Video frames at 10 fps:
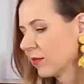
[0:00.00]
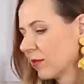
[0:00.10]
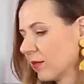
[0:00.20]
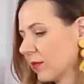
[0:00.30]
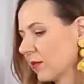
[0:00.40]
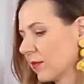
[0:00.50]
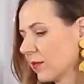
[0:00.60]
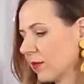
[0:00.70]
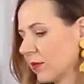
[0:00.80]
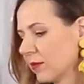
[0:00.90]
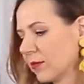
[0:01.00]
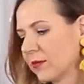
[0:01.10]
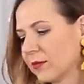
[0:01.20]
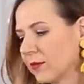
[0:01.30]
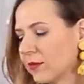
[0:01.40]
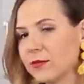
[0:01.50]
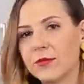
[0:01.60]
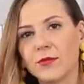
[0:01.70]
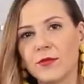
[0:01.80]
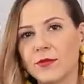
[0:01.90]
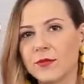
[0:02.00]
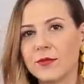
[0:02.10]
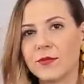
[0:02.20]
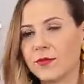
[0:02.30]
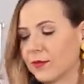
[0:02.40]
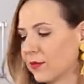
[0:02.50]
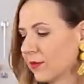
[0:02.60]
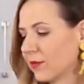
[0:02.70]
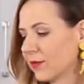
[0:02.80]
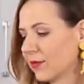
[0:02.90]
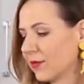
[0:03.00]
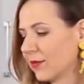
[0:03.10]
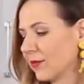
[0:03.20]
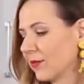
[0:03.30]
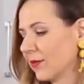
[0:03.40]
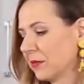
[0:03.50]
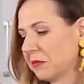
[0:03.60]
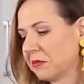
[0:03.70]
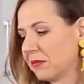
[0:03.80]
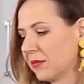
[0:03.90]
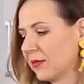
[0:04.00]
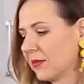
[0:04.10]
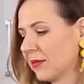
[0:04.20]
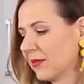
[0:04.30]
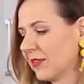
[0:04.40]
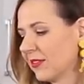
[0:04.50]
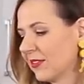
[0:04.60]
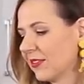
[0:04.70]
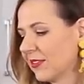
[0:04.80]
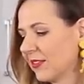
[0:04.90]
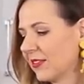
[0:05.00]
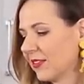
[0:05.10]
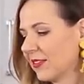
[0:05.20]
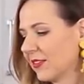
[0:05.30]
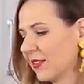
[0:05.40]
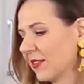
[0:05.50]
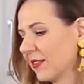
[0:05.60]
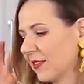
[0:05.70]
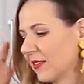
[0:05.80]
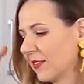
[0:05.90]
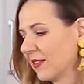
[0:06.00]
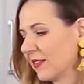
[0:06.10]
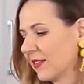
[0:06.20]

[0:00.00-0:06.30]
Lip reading: [no speech]